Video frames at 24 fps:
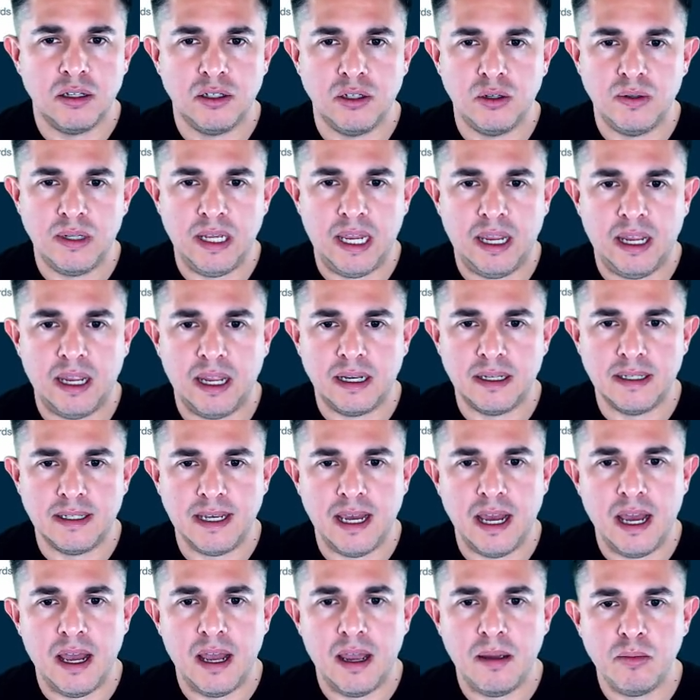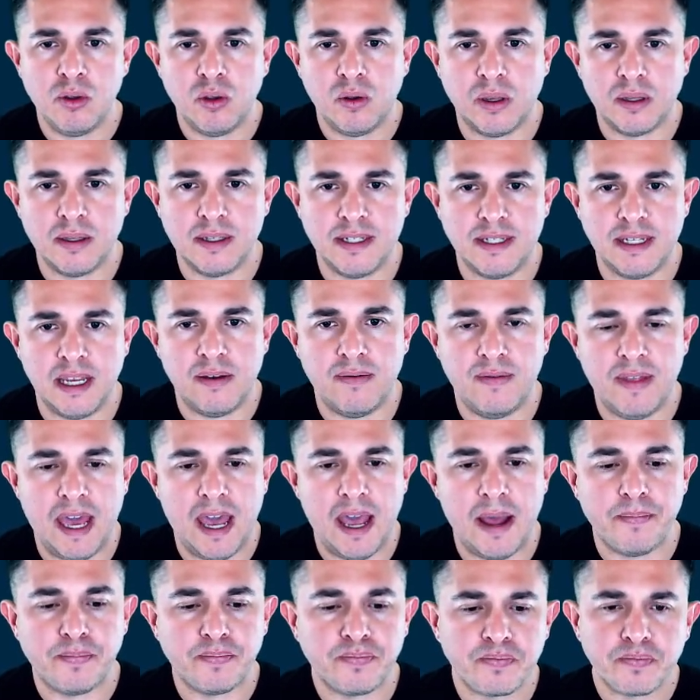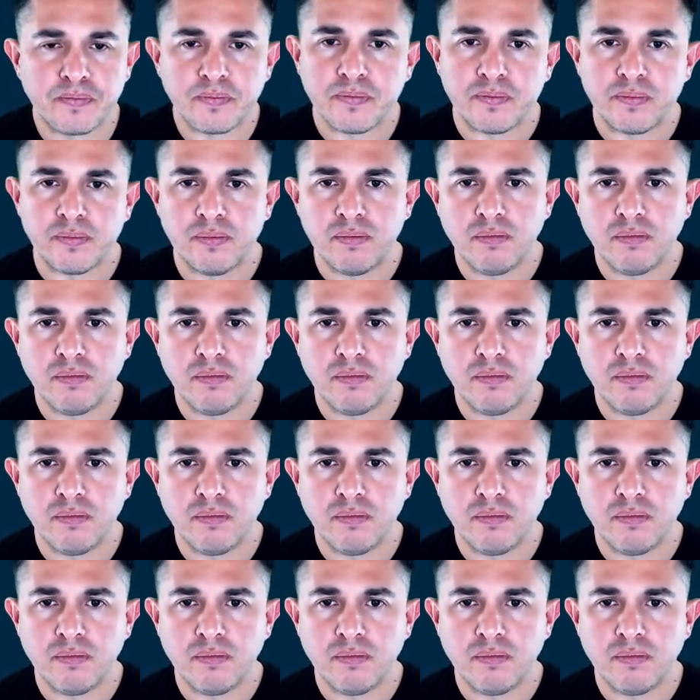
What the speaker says: due date and time. You can save that.